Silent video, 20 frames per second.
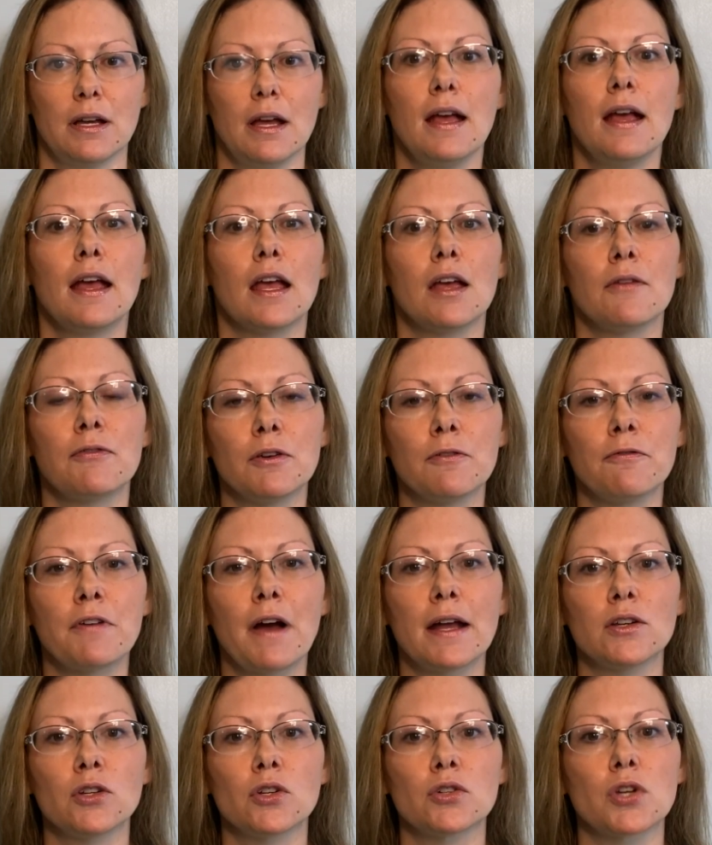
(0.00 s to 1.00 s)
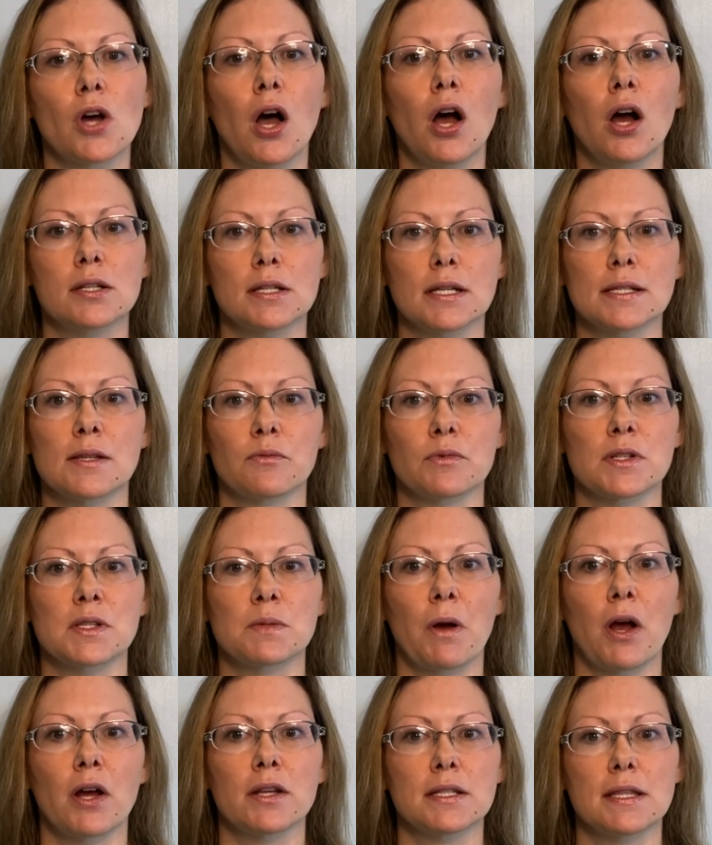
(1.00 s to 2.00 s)
If you find your dog doesn't
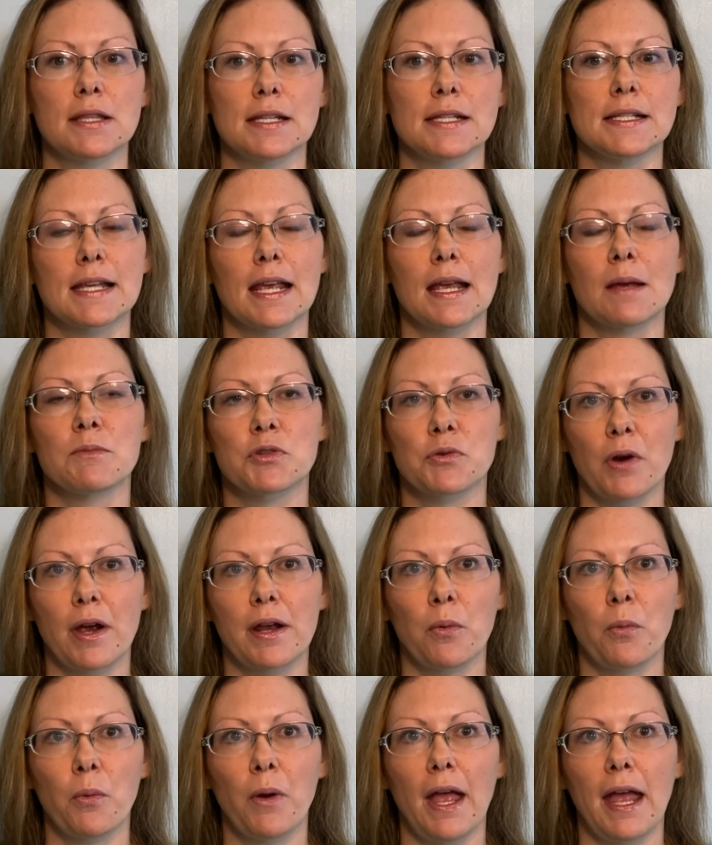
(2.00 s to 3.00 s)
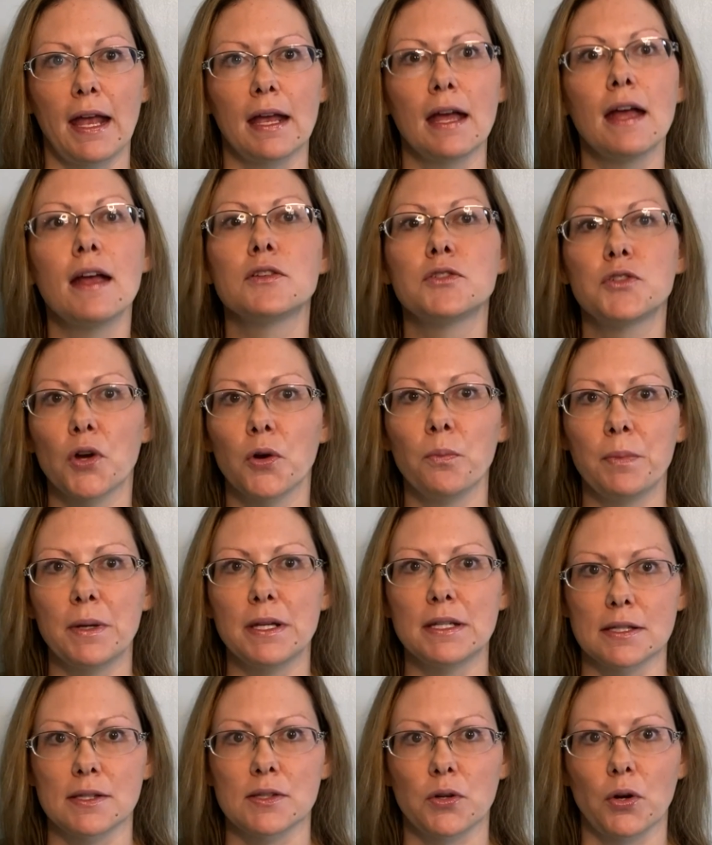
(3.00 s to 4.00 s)
respond to these games right away, don't be
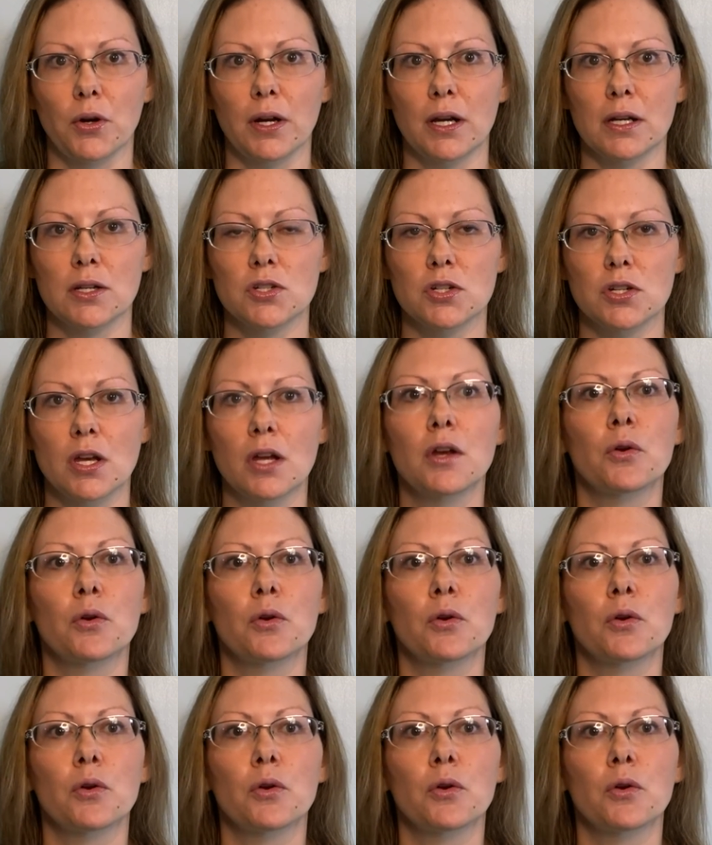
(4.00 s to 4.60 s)
discouraged.